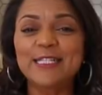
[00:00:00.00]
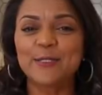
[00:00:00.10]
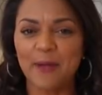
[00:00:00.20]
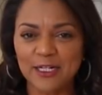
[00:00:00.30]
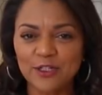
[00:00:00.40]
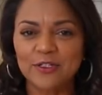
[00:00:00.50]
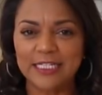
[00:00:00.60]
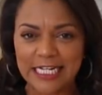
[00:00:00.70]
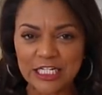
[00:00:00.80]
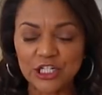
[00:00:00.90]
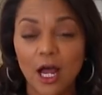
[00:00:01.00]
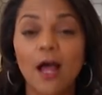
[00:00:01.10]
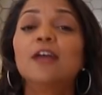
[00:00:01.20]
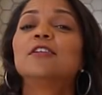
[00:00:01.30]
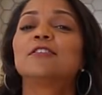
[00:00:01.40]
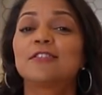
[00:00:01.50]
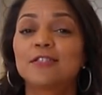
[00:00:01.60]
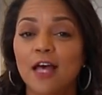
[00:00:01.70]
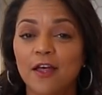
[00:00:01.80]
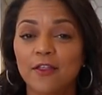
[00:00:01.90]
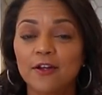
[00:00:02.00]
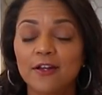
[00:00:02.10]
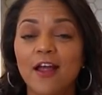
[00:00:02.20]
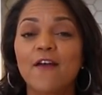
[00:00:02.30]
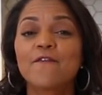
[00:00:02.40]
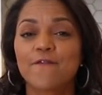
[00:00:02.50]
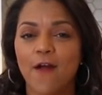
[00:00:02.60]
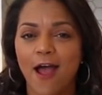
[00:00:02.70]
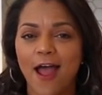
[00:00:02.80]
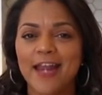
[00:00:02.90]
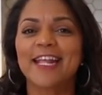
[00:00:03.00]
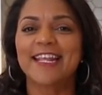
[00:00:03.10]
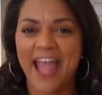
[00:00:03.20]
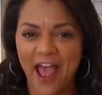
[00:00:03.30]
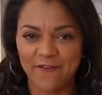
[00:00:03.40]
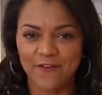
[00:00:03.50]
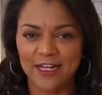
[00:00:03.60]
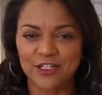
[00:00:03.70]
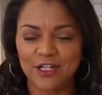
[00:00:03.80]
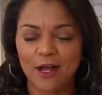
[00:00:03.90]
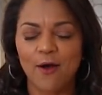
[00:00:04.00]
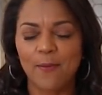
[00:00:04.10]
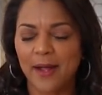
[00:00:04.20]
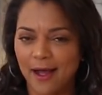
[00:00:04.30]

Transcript: special dish, Southern fried catfish. Oh my